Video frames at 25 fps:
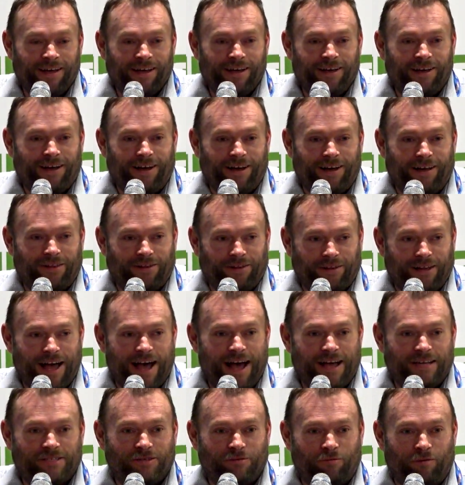The
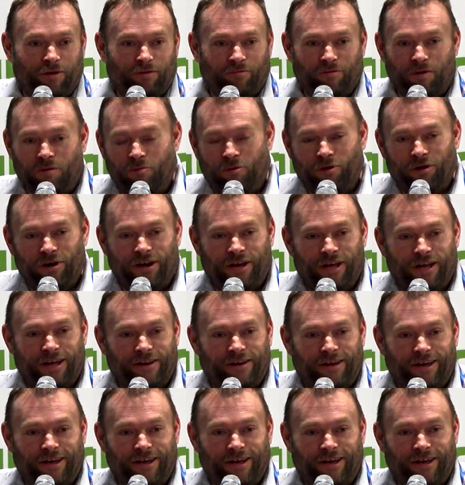last one, we put it in,